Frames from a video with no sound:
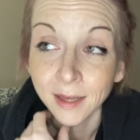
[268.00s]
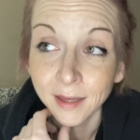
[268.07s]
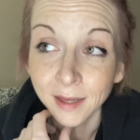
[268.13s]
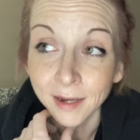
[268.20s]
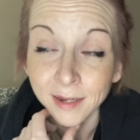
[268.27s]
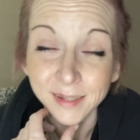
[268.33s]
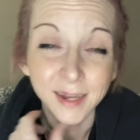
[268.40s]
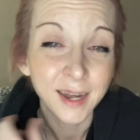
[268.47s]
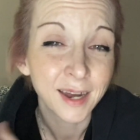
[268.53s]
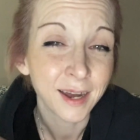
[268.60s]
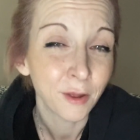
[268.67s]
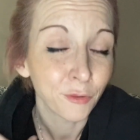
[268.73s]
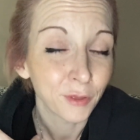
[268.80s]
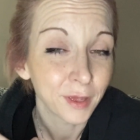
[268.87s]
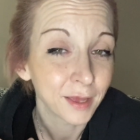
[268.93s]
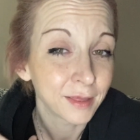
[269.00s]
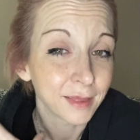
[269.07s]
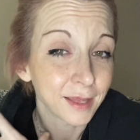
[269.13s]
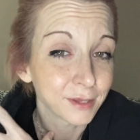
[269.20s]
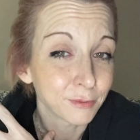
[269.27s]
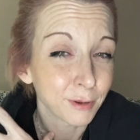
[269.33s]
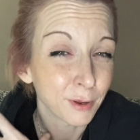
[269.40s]
I decided I don't think
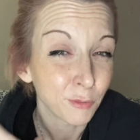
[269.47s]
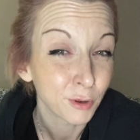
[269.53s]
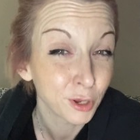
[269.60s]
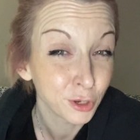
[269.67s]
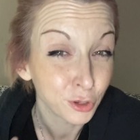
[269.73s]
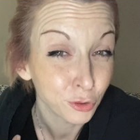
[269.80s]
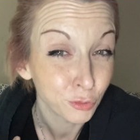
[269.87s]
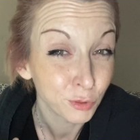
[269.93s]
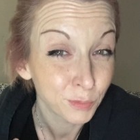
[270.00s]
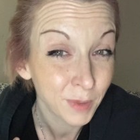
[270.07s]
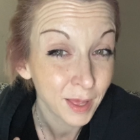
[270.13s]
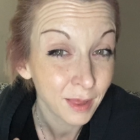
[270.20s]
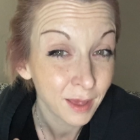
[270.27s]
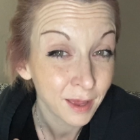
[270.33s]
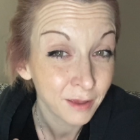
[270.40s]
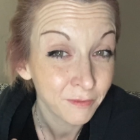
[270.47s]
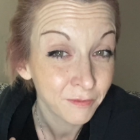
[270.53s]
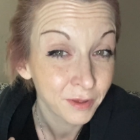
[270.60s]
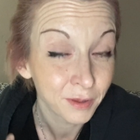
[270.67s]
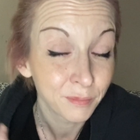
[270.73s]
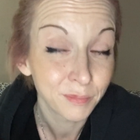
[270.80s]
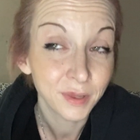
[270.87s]
that's what I want to do with my life,
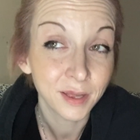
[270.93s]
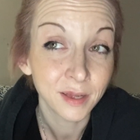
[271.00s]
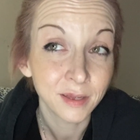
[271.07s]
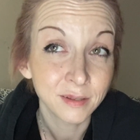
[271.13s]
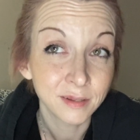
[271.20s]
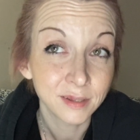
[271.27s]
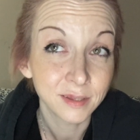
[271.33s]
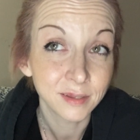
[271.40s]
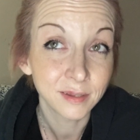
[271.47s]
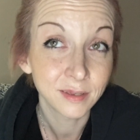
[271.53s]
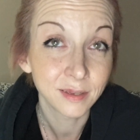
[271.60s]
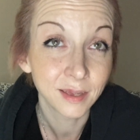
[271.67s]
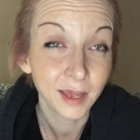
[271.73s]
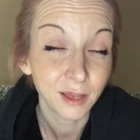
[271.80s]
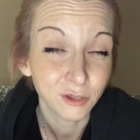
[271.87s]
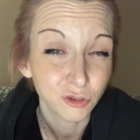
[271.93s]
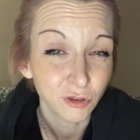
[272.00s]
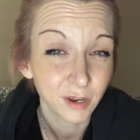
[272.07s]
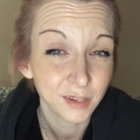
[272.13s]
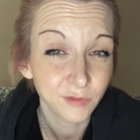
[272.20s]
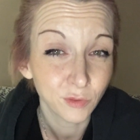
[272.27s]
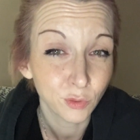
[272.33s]
because how
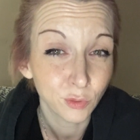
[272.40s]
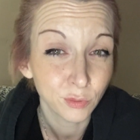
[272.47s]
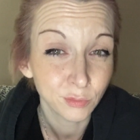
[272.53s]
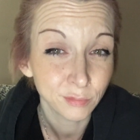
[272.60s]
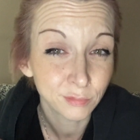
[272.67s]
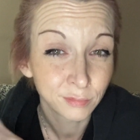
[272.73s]
stressful